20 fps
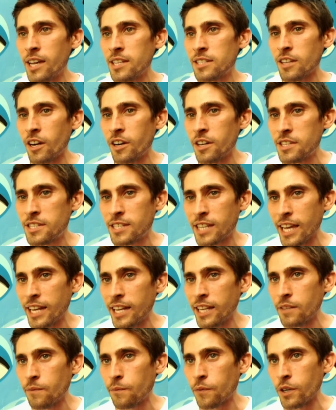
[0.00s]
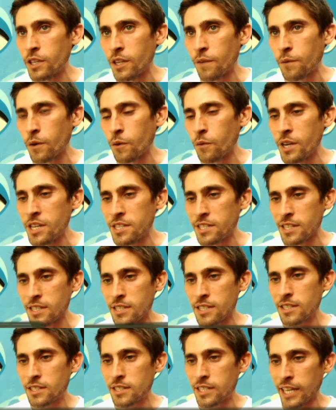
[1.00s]
I started skating for different
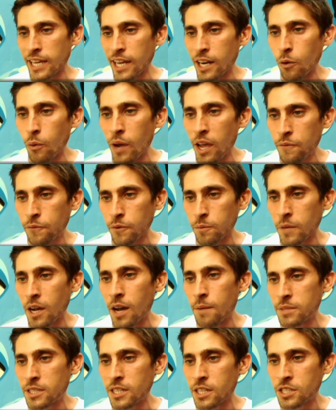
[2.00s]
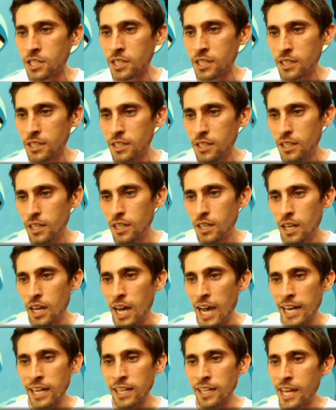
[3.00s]
reasons to get away from competition.
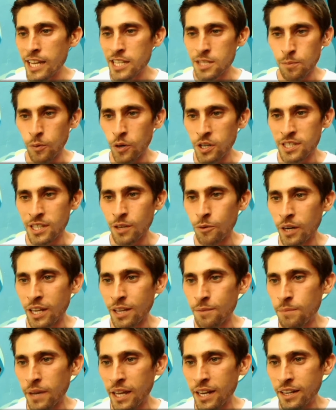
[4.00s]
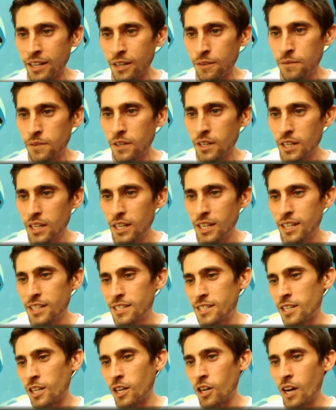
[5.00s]
I didn't like sports that were competitive,
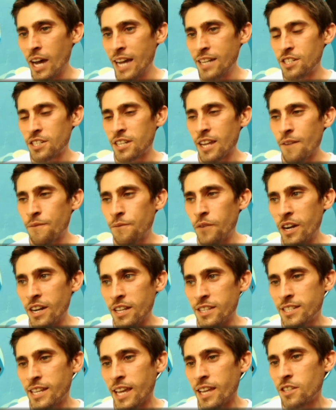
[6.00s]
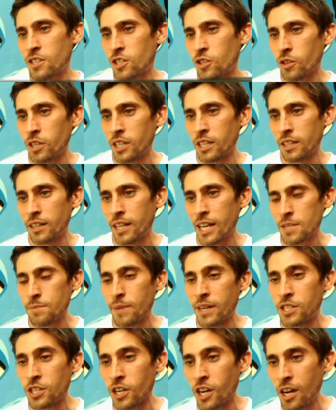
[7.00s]
so I just have fun and skate street, and that's
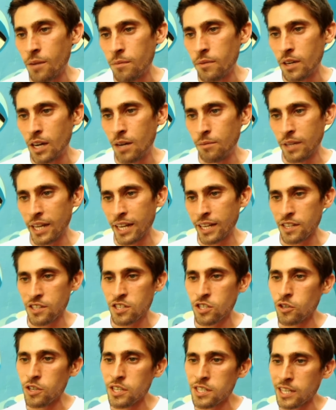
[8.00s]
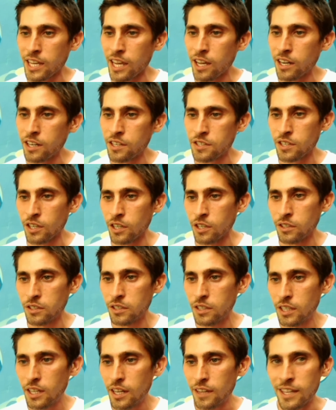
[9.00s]
my job. I'm like a street skater, so
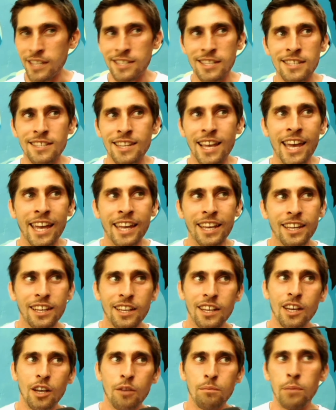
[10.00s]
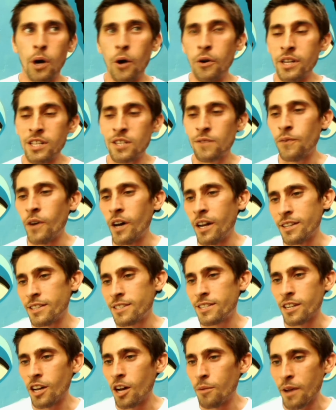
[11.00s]
this is like bonus fun,
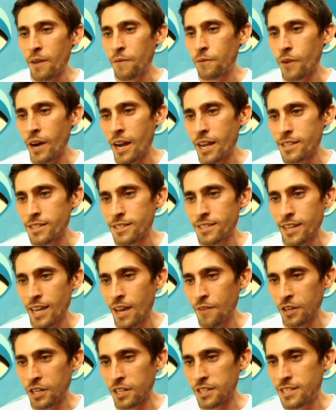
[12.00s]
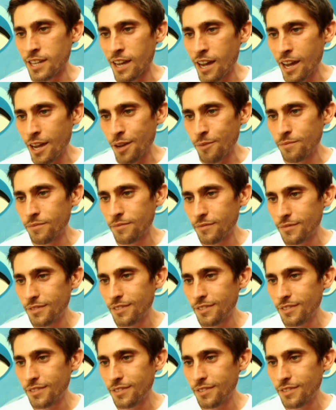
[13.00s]
see all my friends, have a good time.